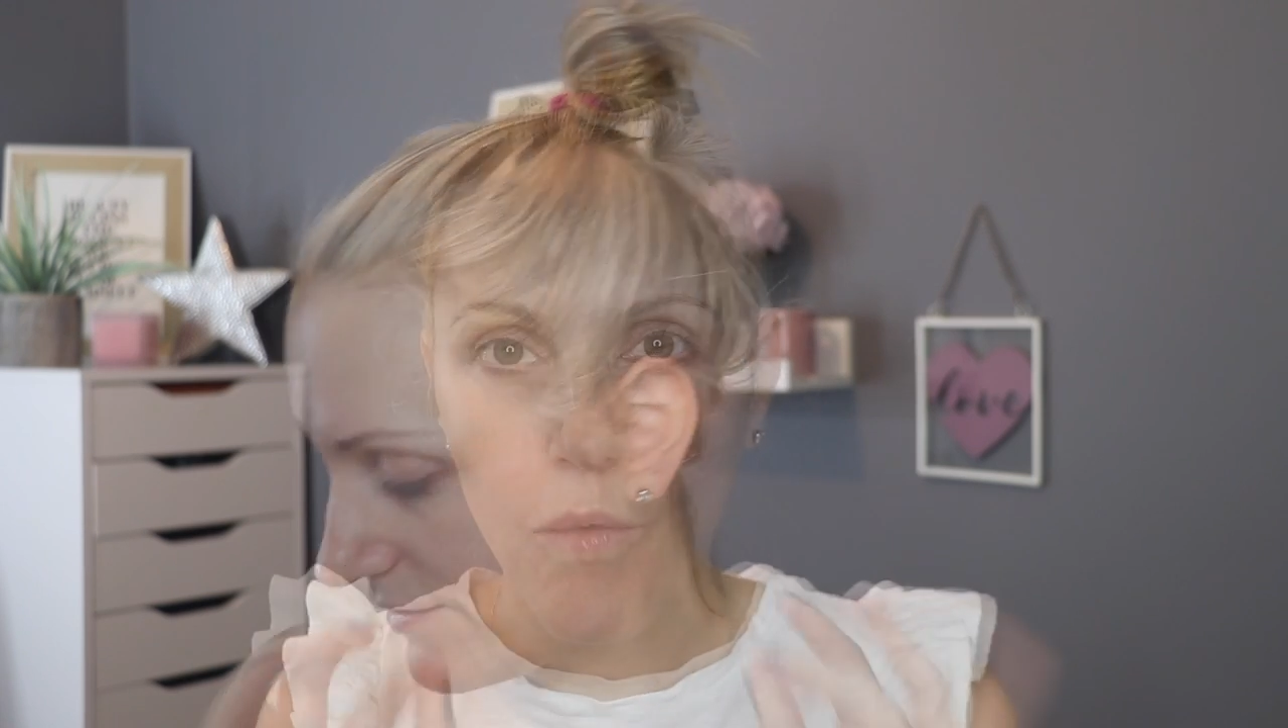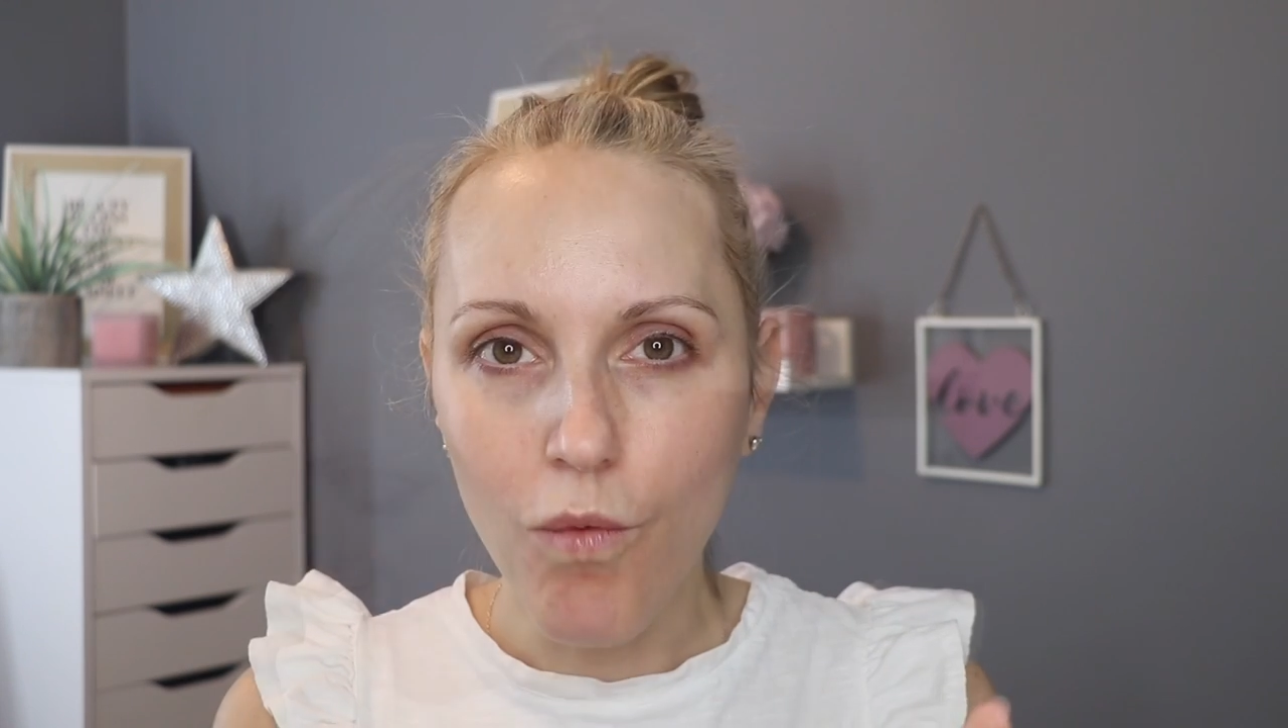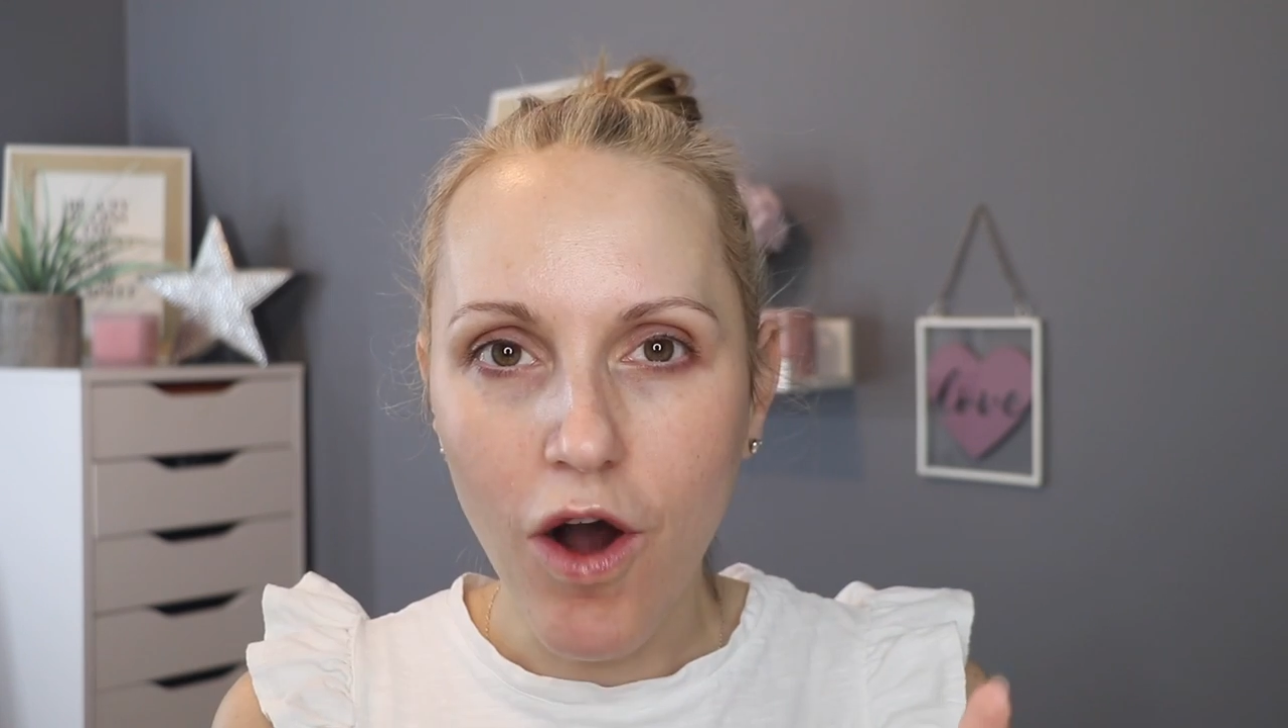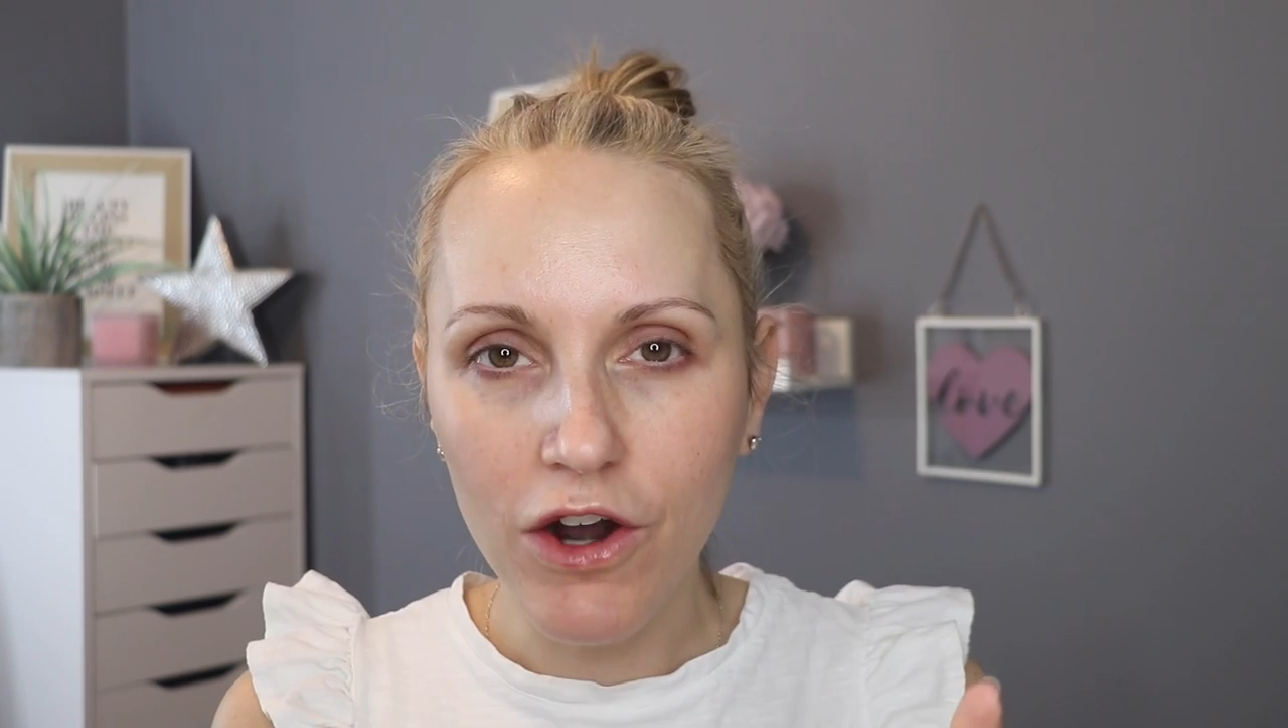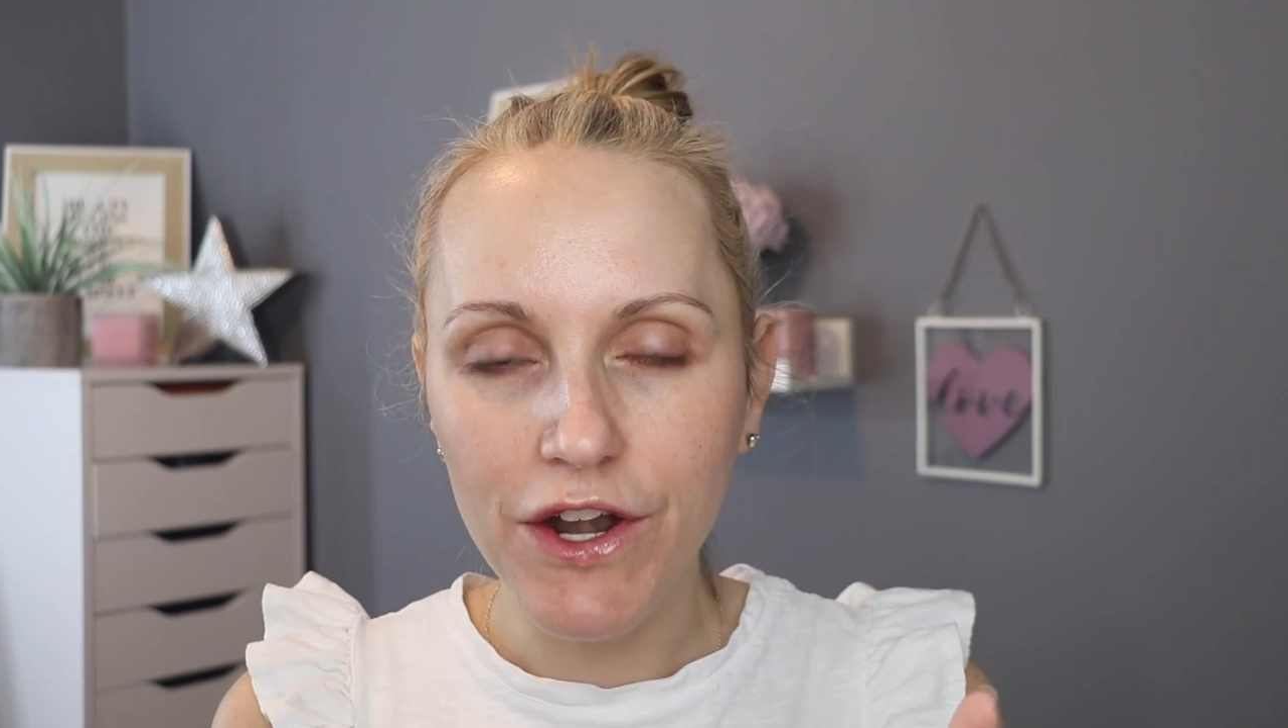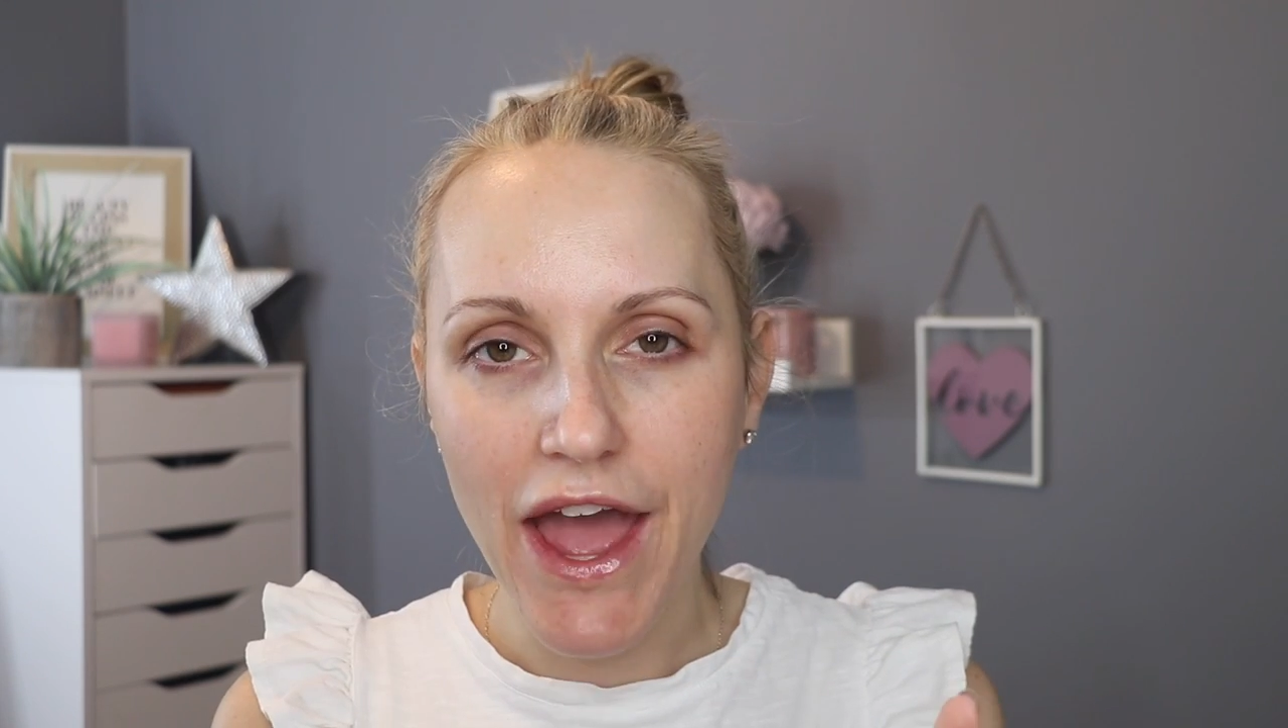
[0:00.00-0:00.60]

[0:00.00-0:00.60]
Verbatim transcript: One